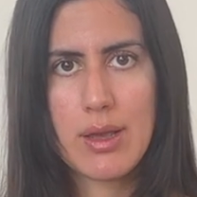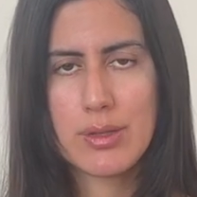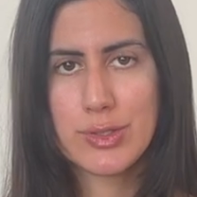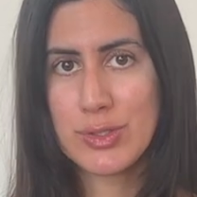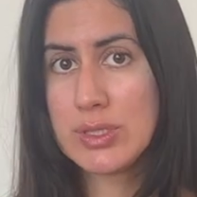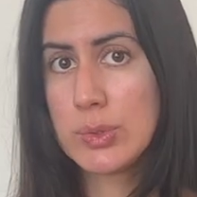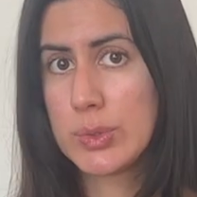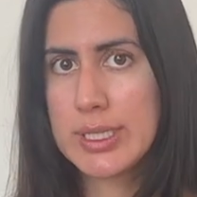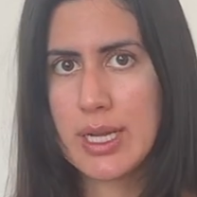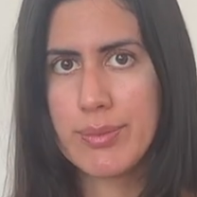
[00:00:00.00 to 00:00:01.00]
talking to
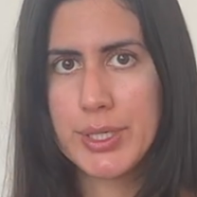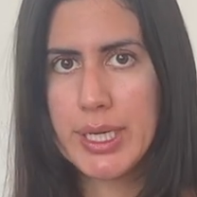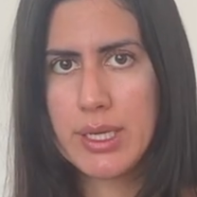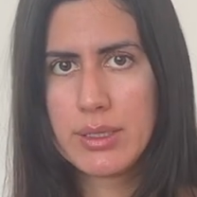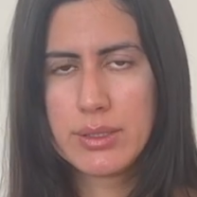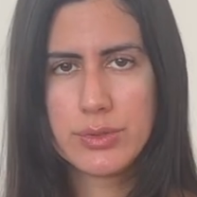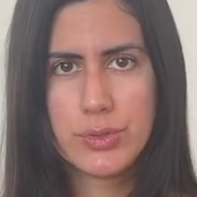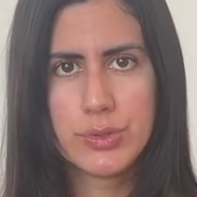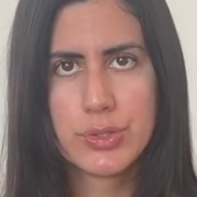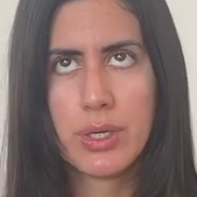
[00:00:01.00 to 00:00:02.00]
the camera
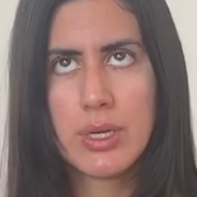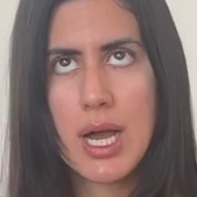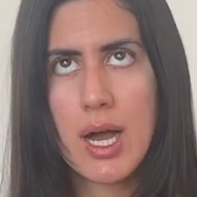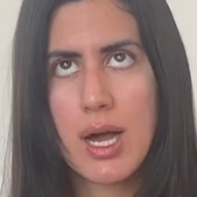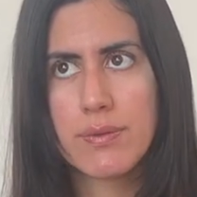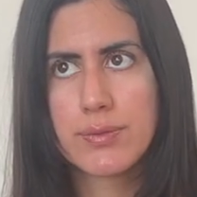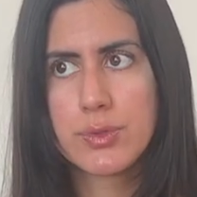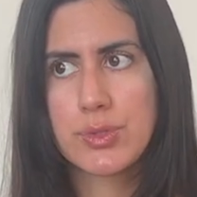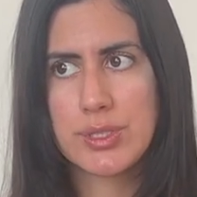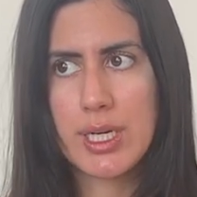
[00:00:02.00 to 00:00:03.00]
you don't have to
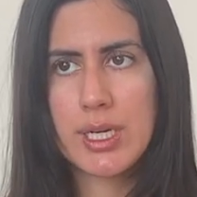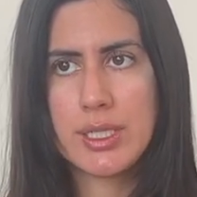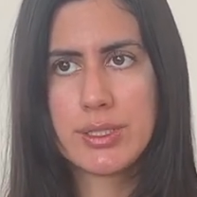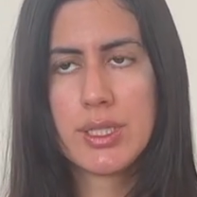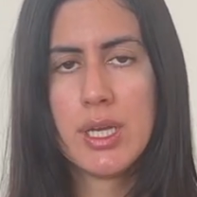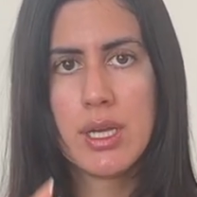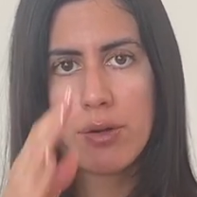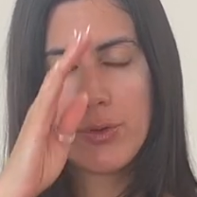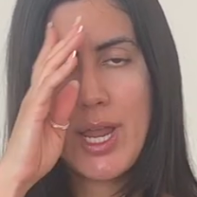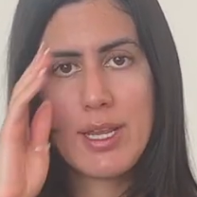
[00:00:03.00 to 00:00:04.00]
start
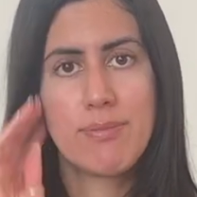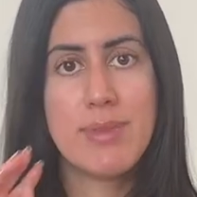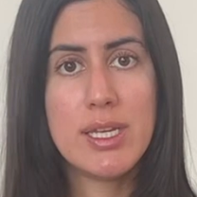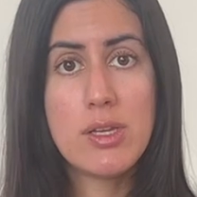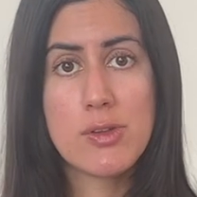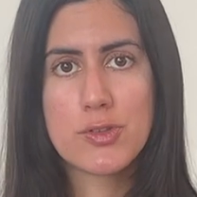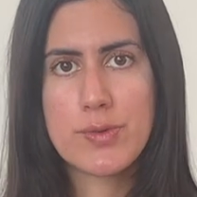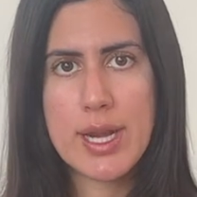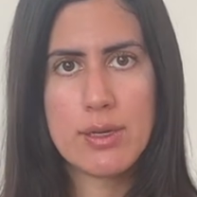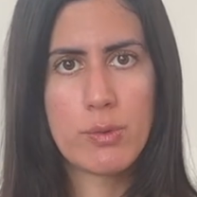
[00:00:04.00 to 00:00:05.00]
creating videos
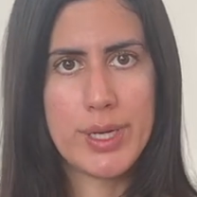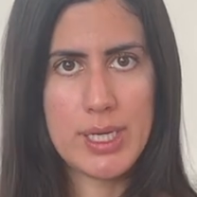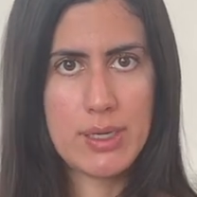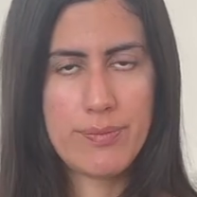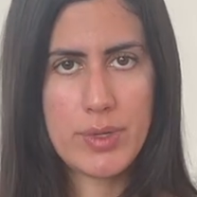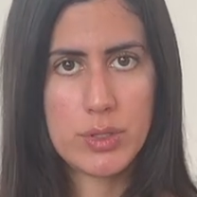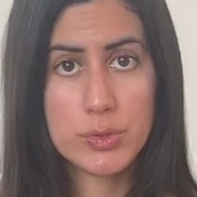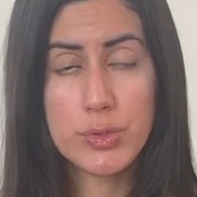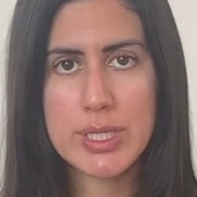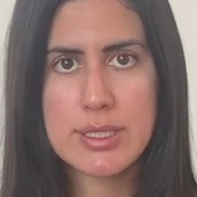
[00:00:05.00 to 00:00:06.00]
right away
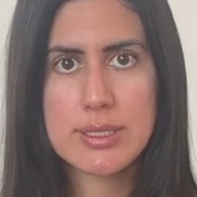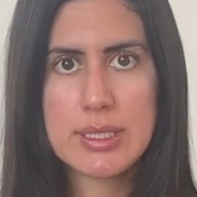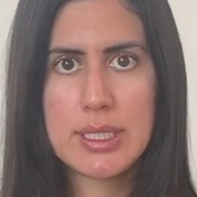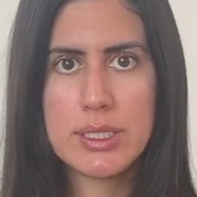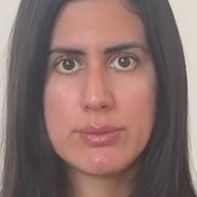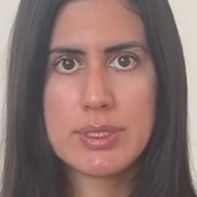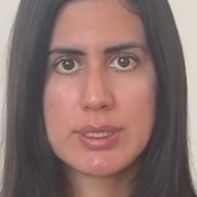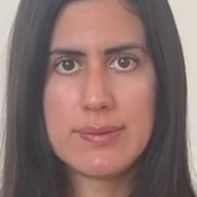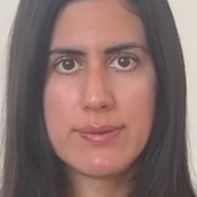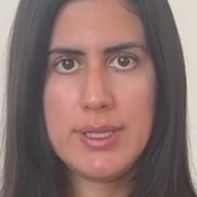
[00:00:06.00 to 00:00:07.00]
you can start with
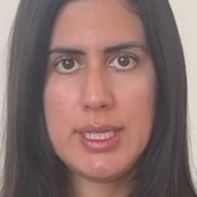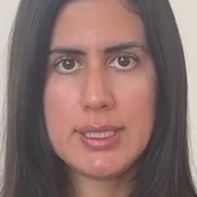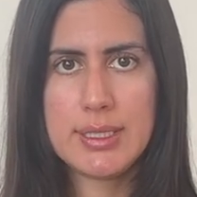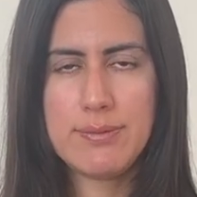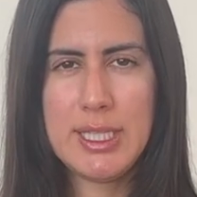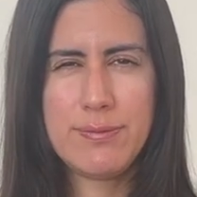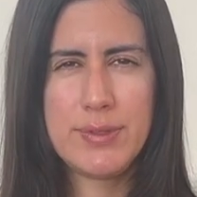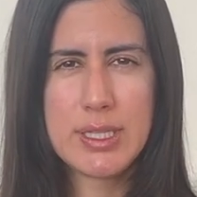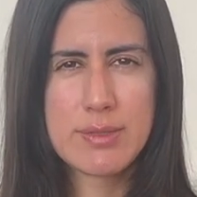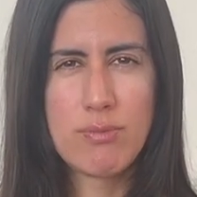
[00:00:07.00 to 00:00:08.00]
something that it
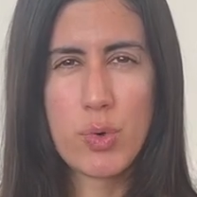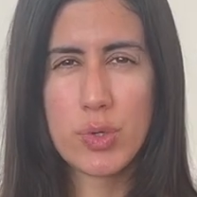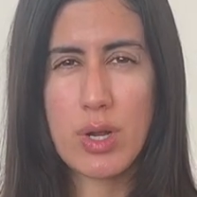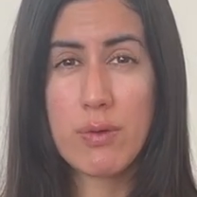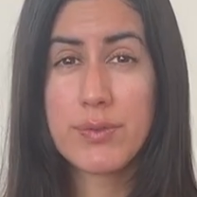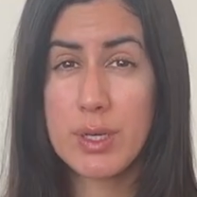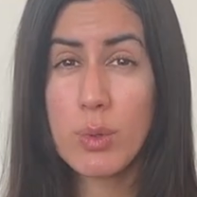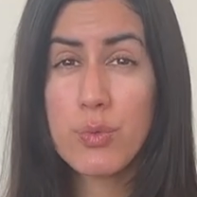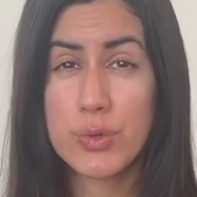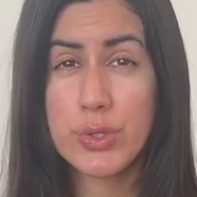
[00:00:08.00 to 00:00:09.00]
feels more comfortable
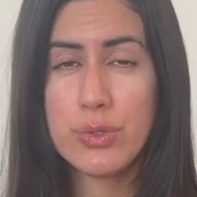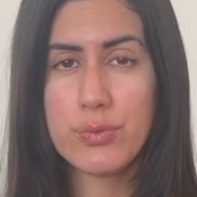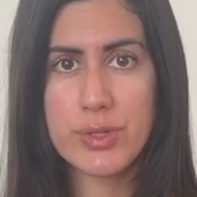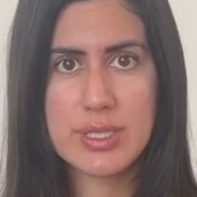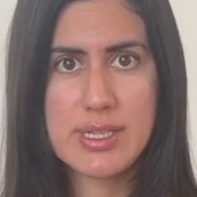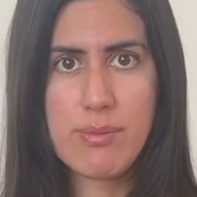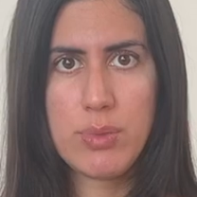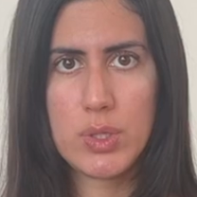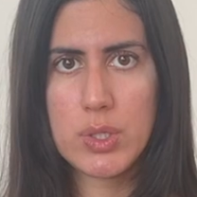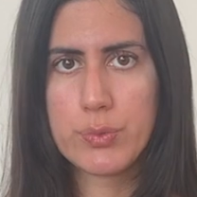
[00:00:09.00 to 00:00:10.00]
for you for
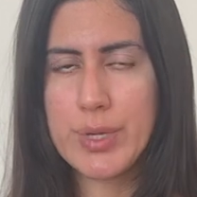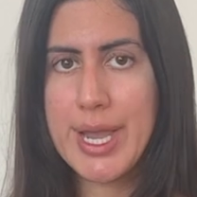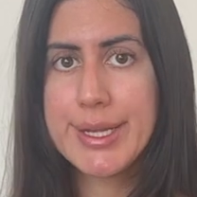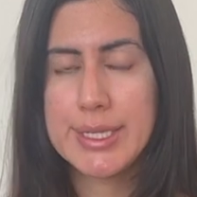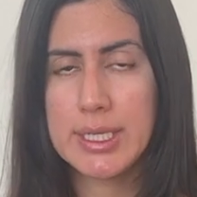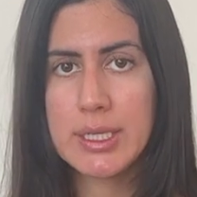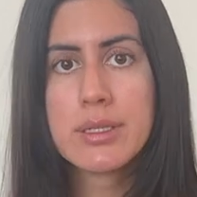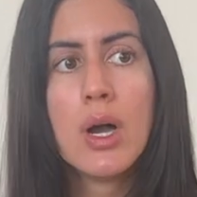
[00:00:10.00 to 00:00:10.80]
example writing